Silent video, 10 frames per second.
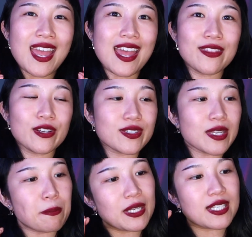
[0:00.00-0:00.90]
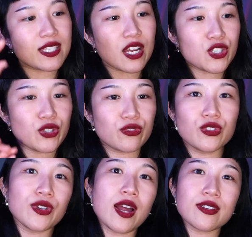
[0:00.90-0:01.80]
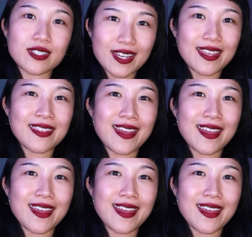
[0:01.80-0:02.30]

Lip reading: and there's a bit of touch of grunge in